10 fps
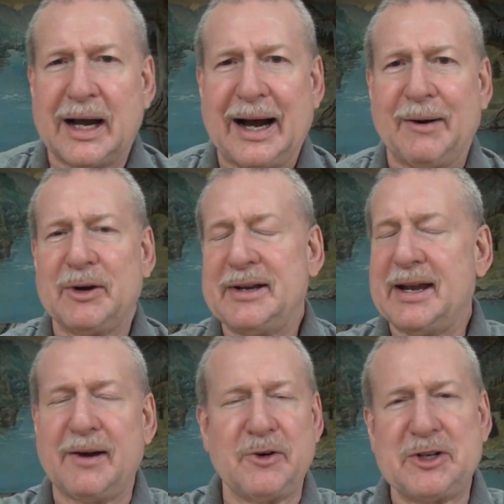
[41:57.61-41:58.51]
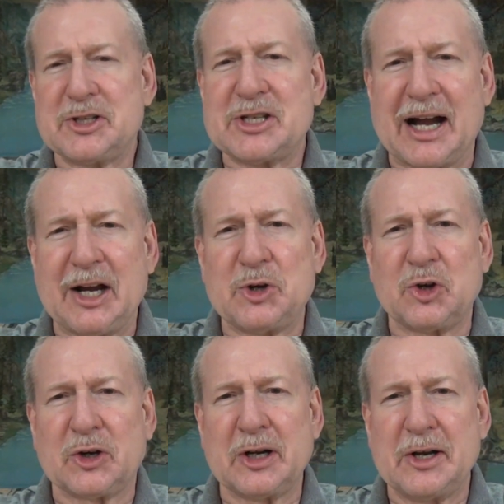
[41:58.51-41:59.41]
I would never desire to
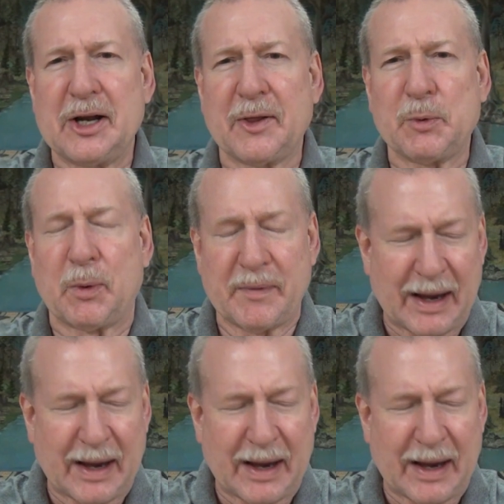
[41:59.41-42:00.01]
look at another woman.